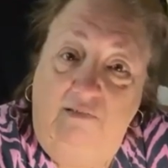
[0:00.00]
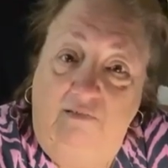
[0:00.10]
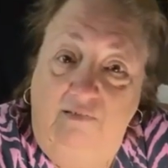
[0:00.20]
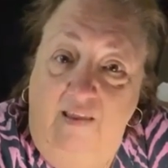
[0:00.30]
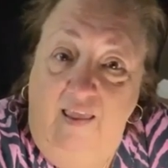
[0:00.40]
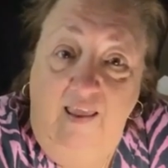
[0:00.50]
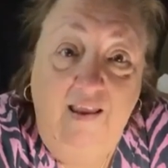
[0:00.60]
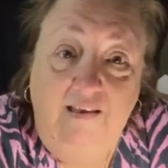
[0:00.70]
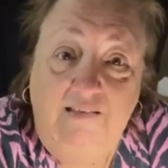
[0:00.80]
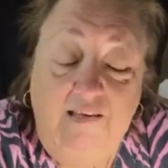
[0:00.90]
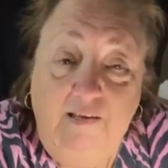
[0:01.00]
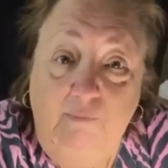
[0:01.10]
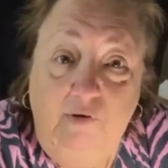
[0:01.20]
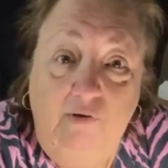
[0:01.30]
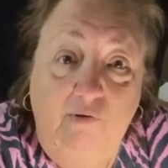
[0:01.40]
to hate
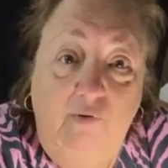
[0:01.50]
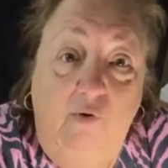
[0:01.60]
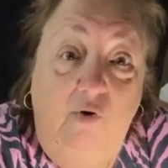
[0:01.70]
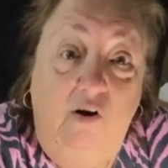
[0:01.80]
Temu,